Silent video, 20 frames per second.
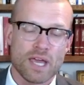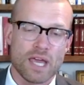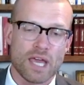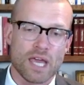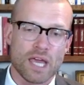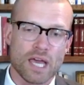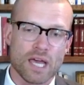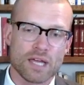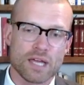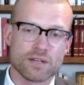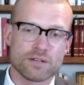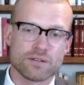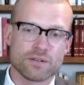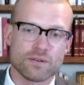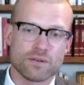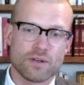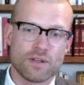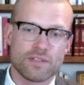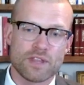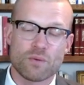And
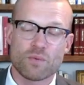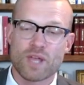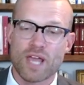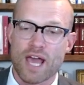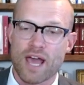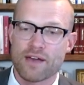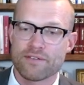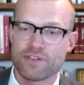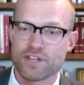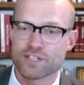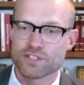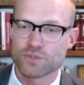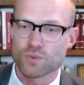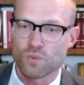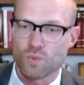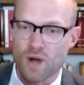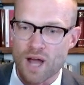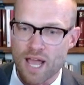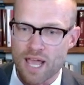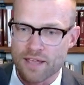and then we have his
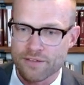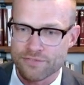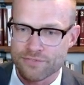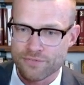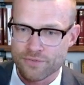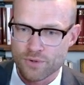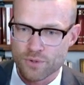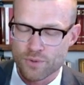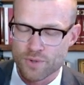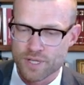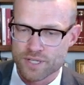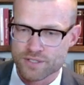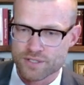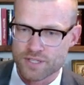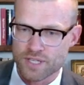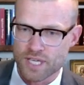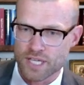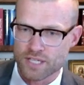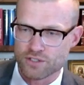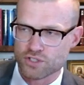wife who is
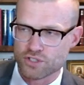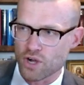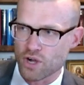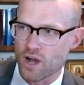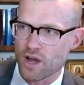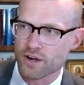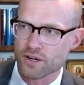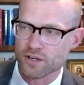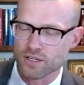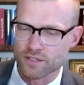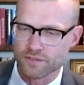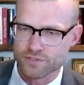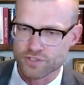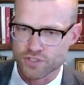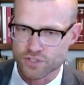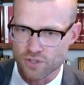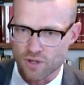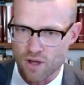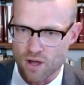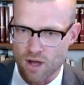the daughter of
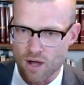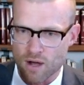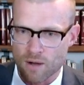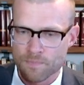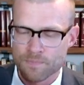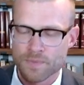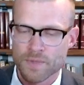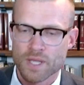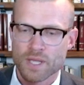Saul.